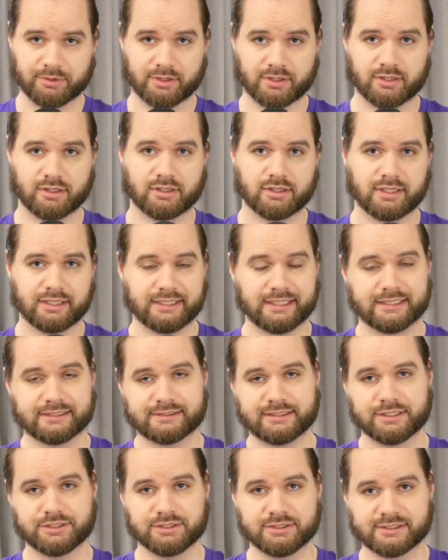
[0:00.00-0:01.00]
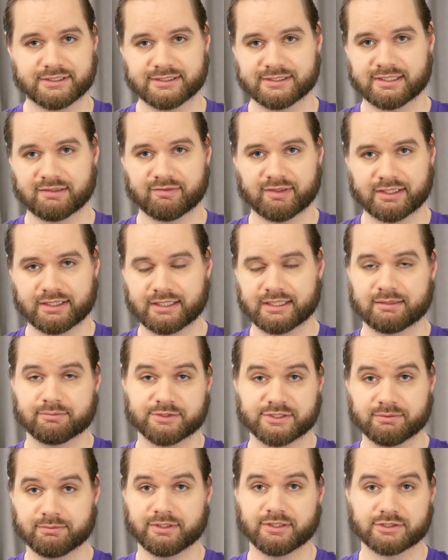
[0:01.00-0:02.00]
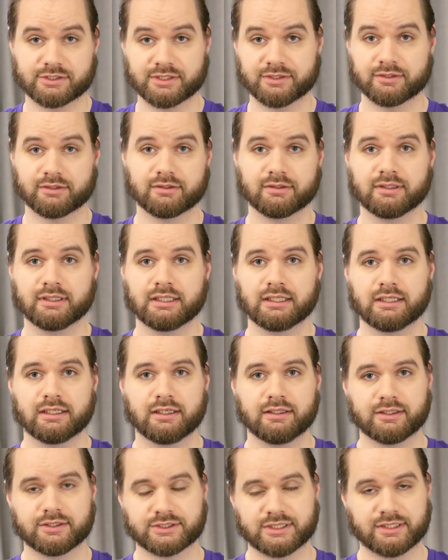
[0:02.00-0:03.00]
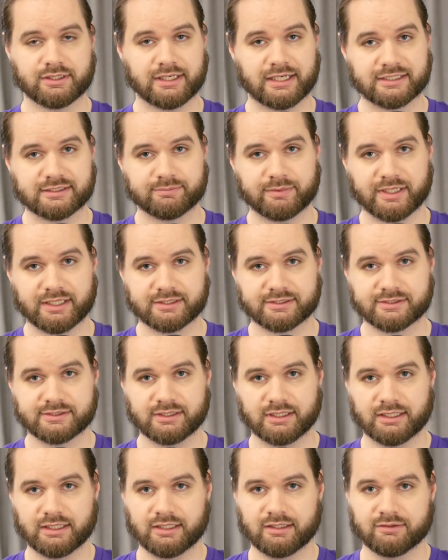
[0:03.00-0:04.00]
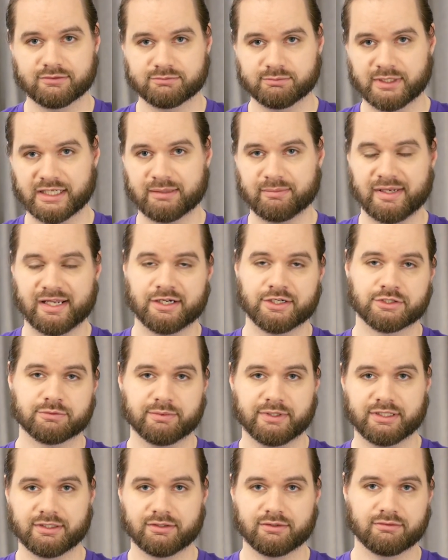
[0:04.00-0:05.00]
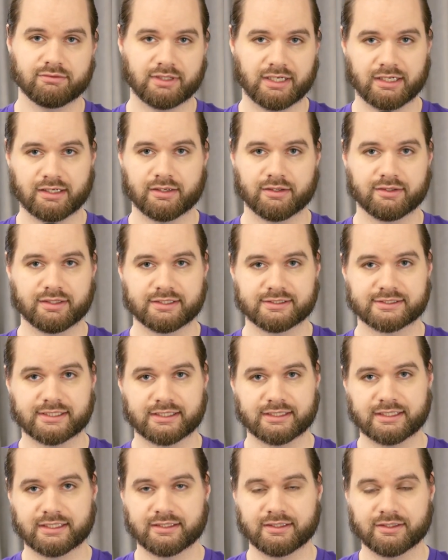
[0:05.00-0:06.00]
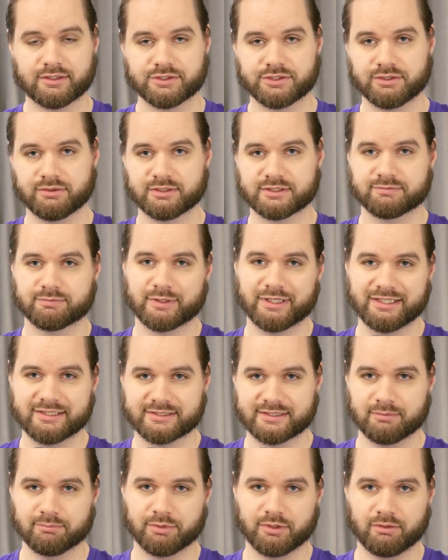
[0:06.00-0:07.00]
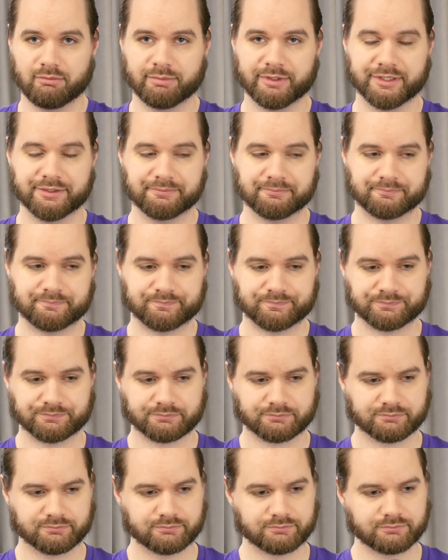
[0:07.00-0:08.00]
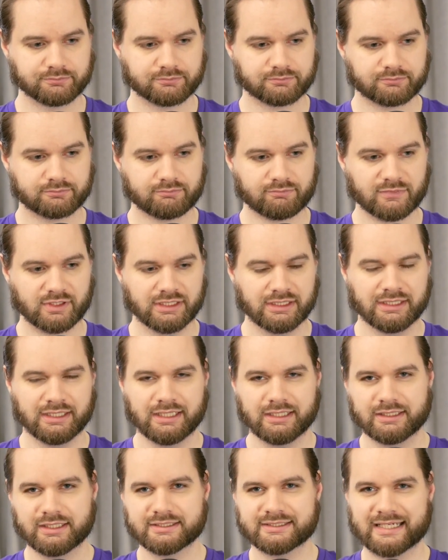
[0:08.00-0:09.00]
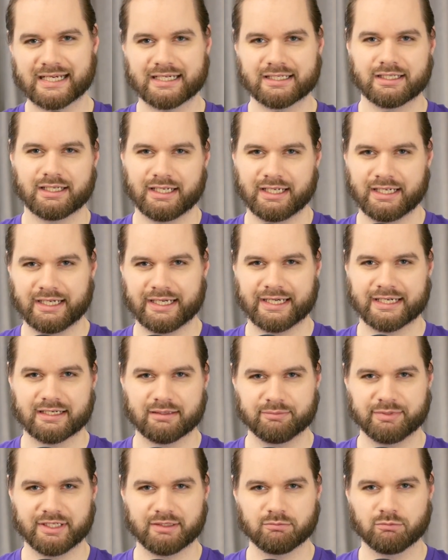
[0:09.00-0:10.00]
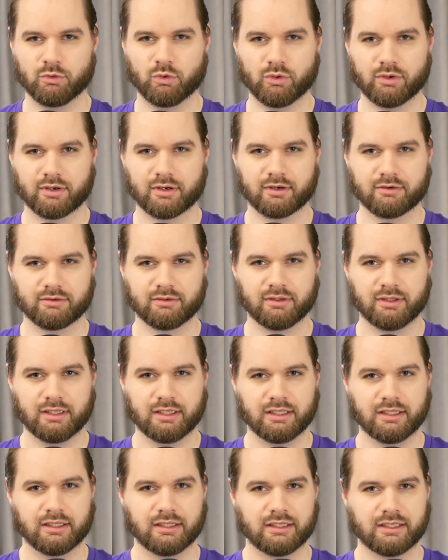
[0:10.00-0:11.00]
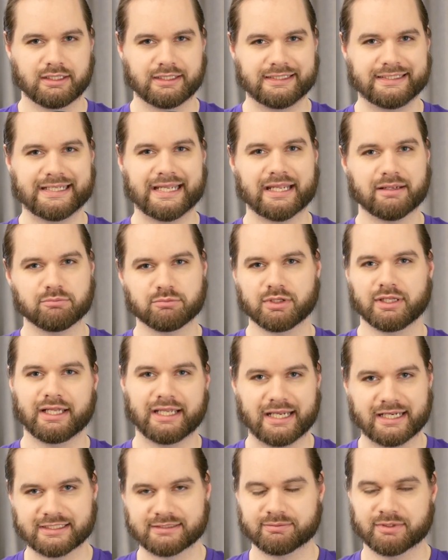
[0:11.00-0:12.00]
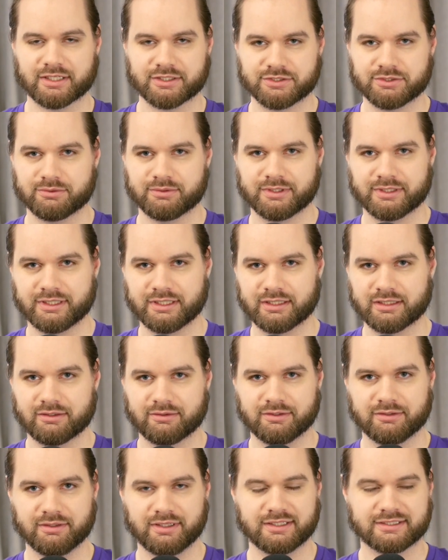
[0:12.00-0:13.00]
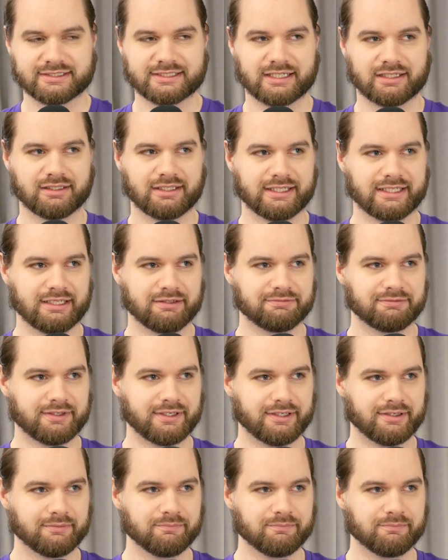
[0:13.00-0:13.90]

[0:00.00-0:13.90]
your car at gas stations and stuff like that. I'm assuming there's other aspects of money management and other things like that in there too. It's pretty simple, but does add a bit more gameplay aspect to it. You know, it's kind of like if